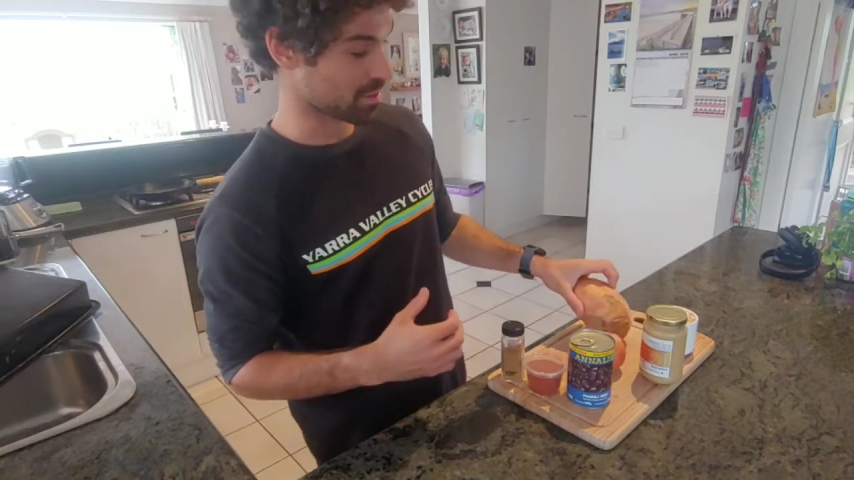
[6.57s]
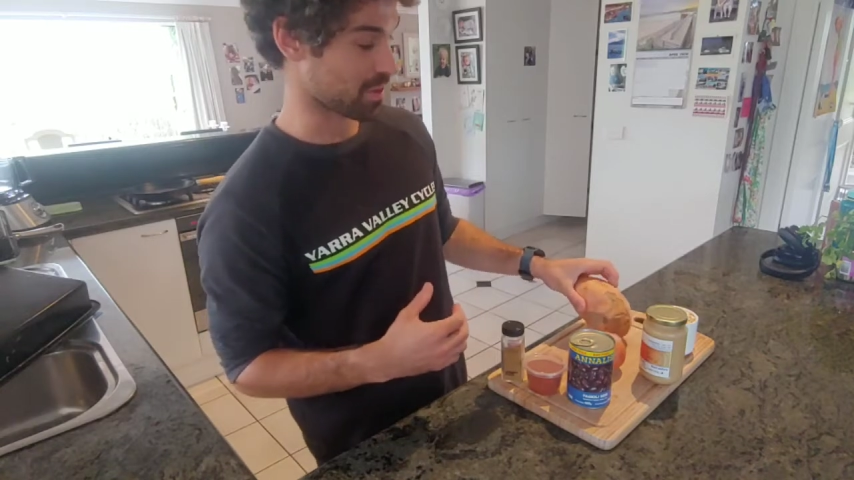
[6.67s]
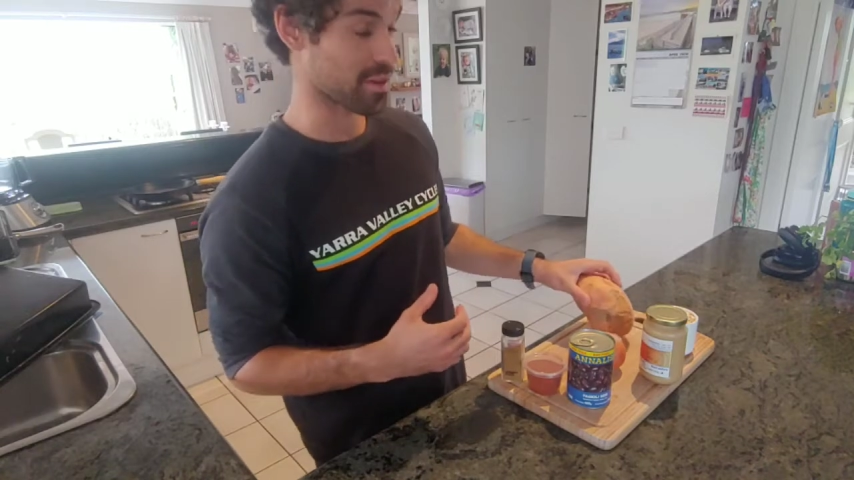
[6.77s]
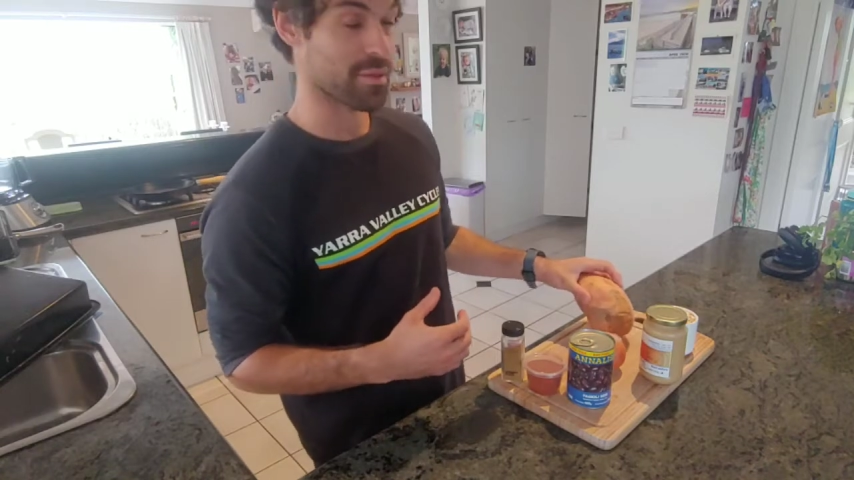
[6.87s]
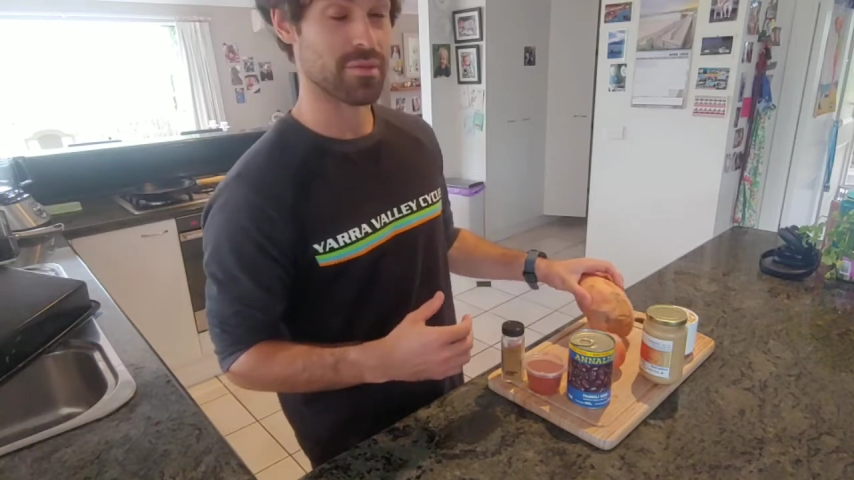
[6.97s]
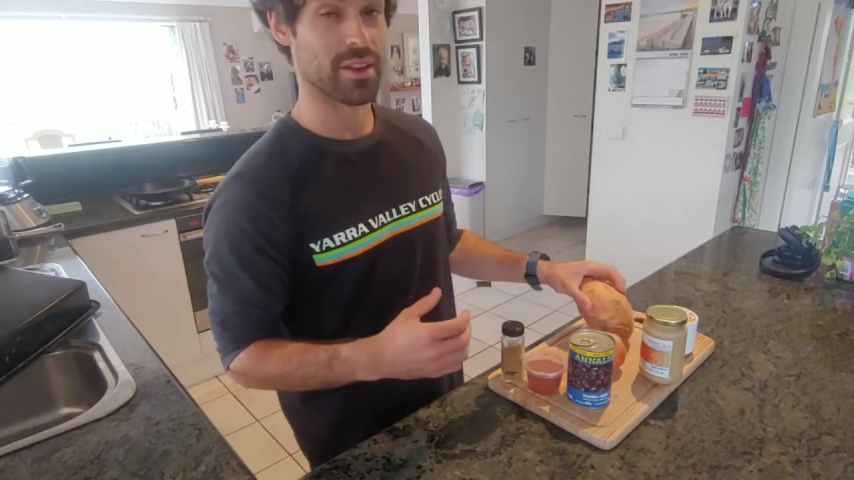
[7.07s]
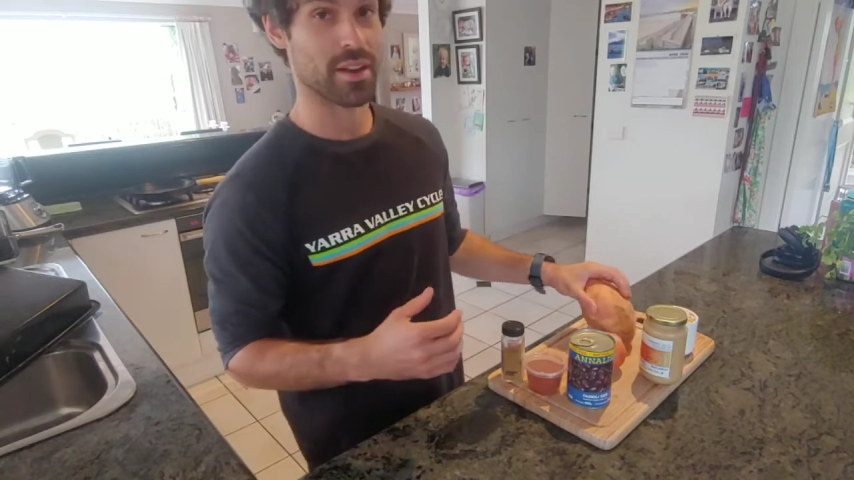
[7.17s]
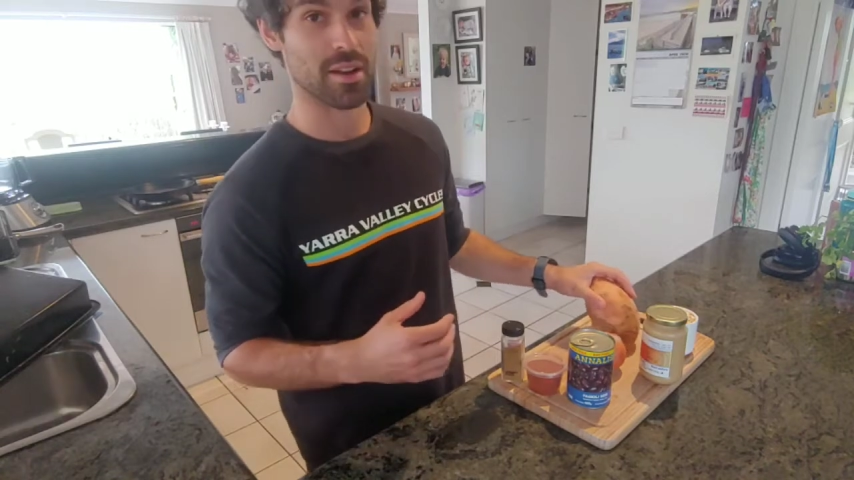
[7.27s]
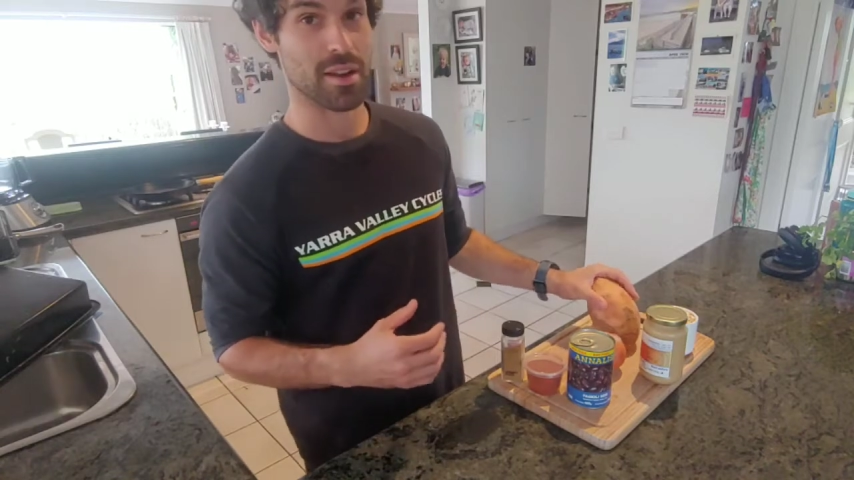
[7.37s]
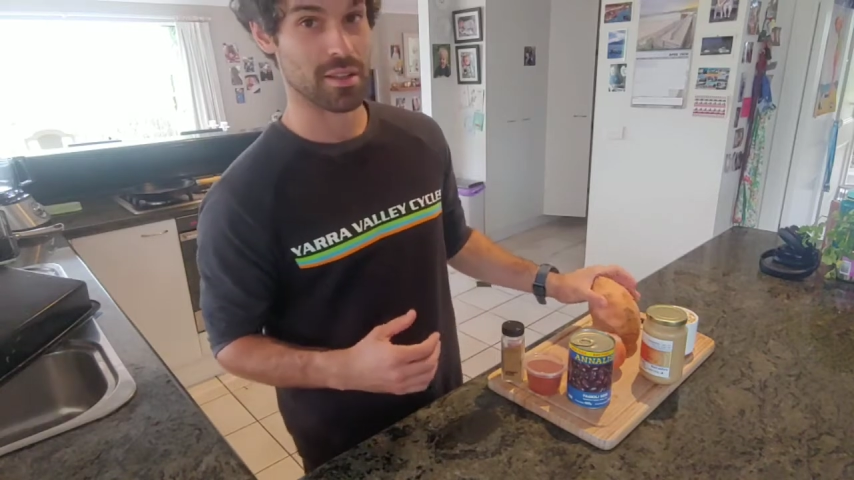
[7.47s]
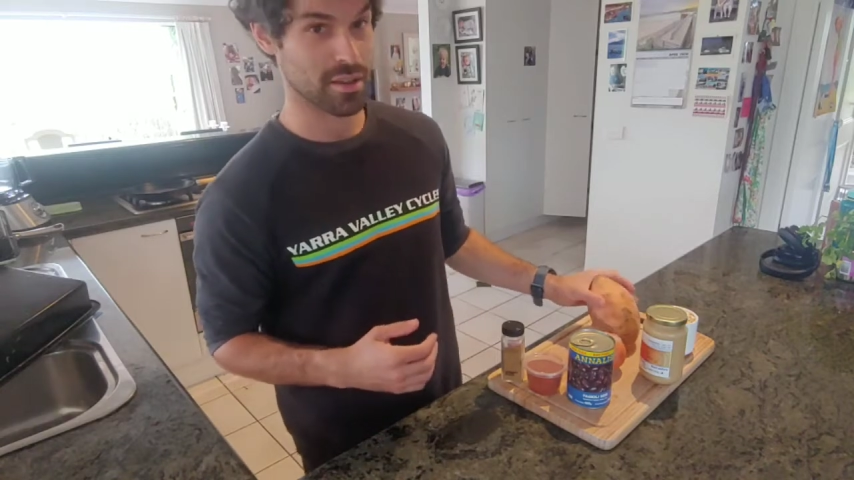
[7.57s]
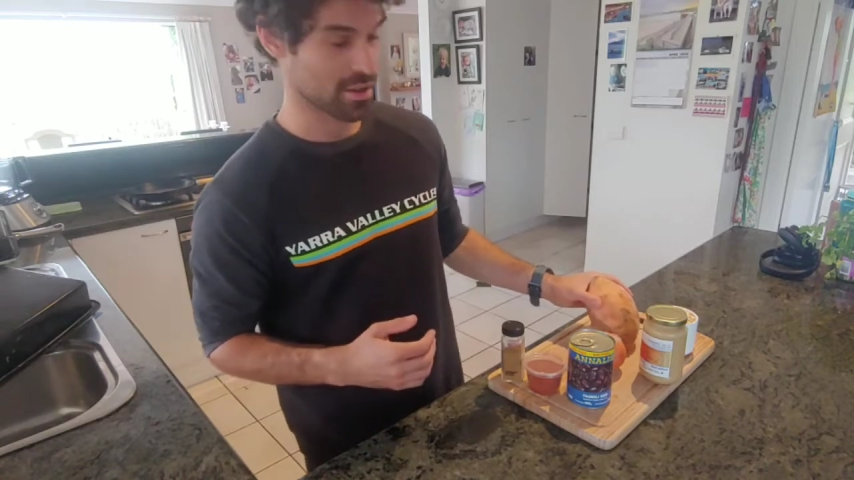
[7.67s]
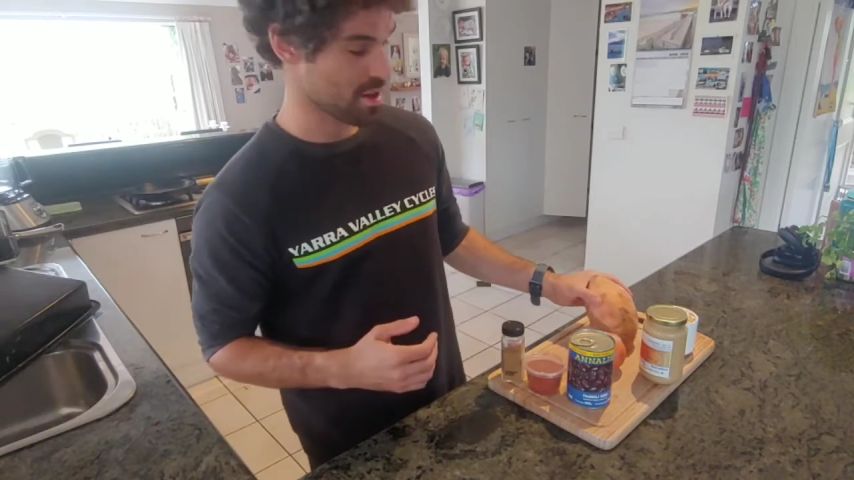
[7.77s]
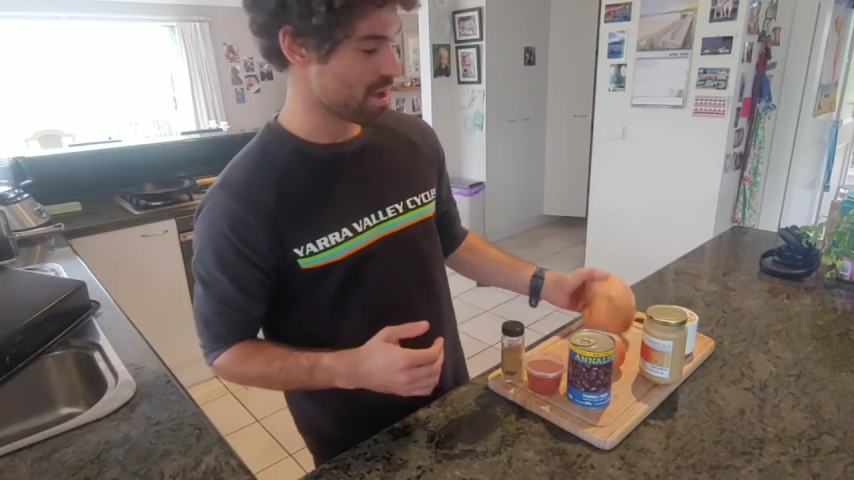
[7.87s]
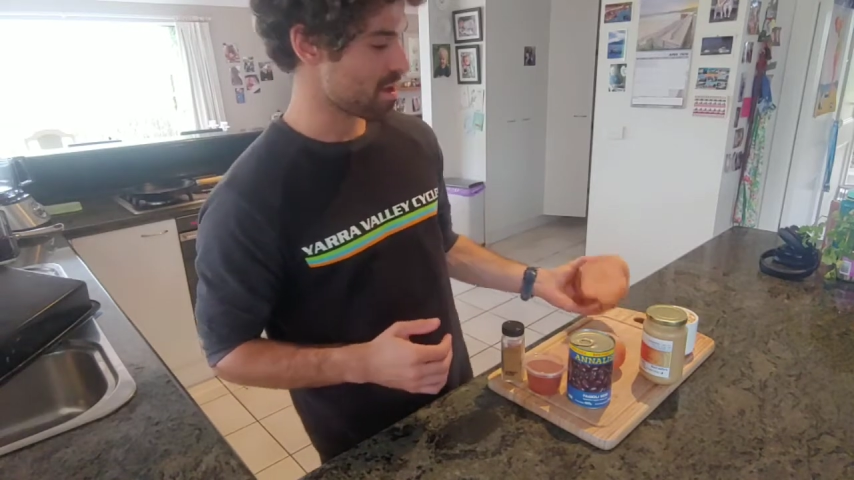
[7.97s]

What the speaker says: so I didn't forget anything.